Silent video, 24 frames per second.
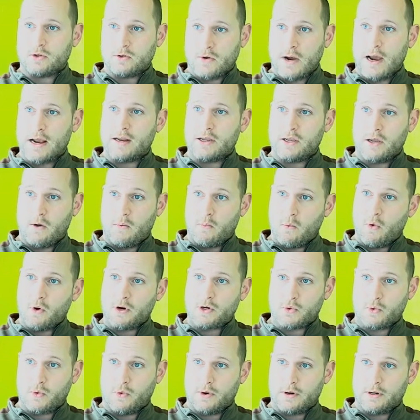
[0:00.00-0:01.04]
try to go
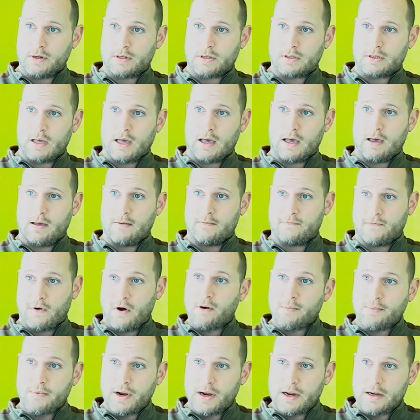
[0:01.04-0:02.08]
more towards
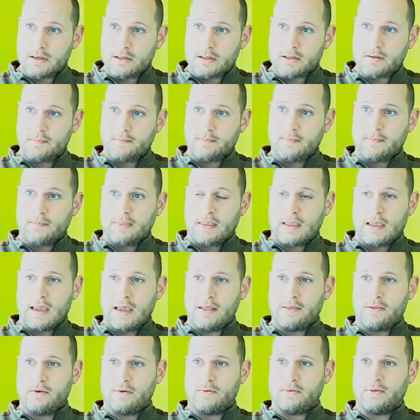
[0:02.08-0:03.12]
farm raised,
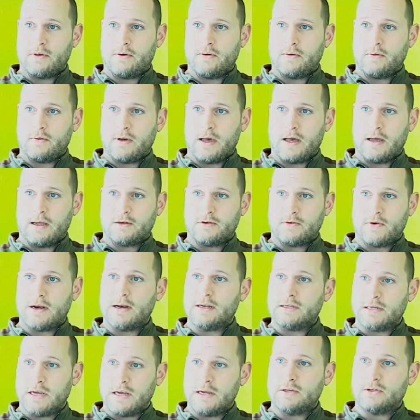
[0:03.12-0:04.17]
and they'll
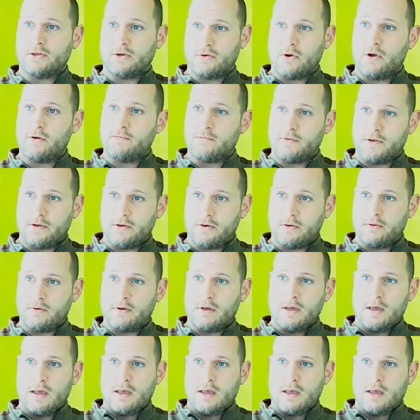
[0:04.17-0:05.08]
try to change their own view.